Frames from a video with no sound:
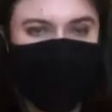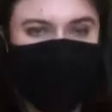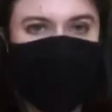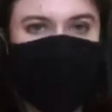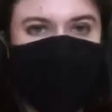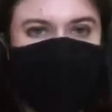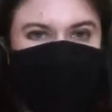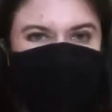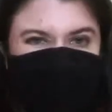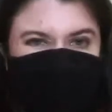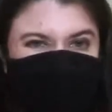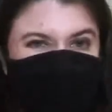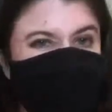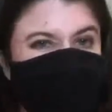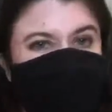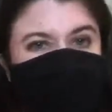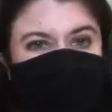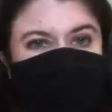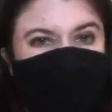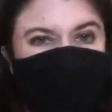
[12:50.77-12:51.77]
kind of pour
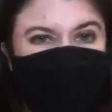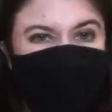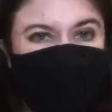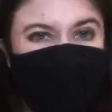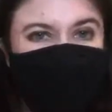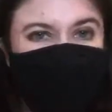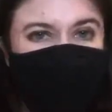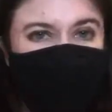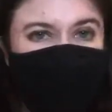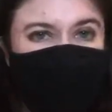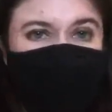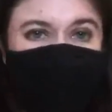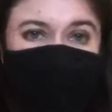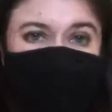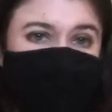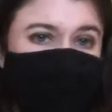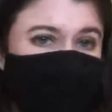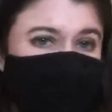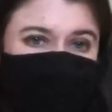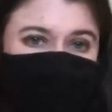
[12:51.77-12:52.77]
out some baking soda,
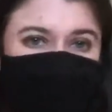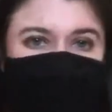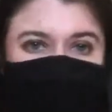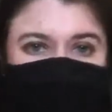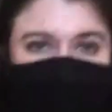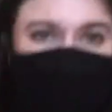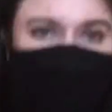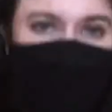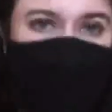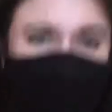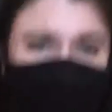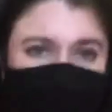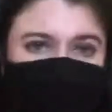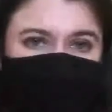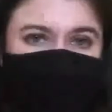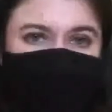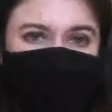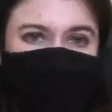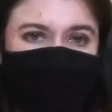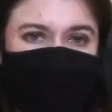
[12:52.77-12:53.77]
add
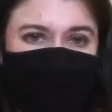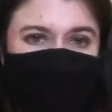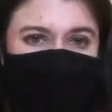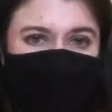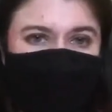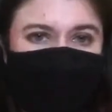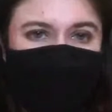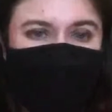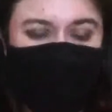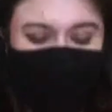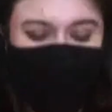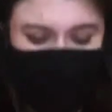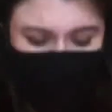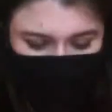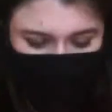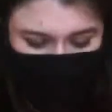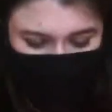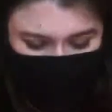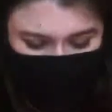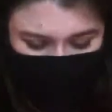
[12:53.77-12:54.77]
a little bit of shaving
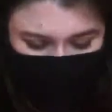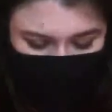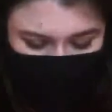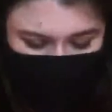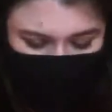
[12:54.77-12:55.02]
cream, mix it